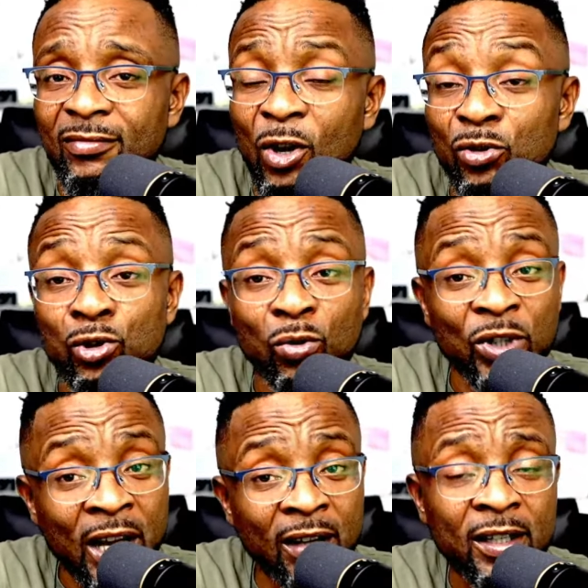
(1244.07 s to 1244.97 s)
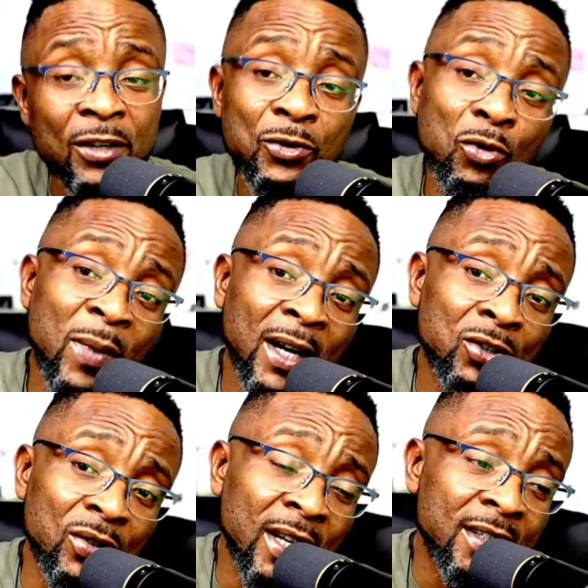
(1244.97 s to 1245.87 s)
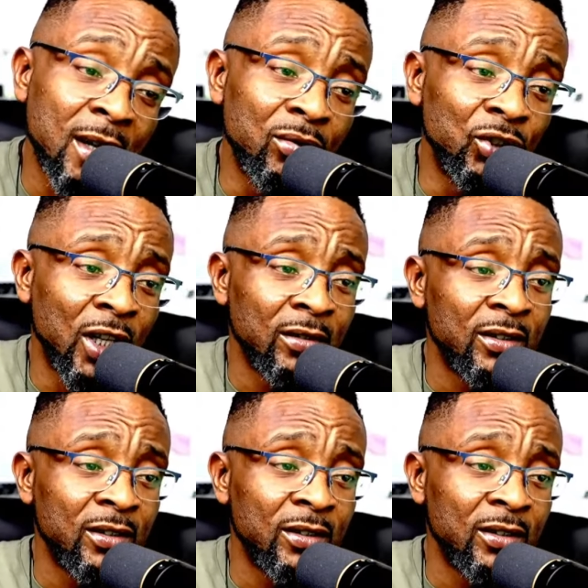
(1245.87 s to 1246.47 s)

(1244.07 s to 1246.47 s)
So yeah, let's go back to that Abuja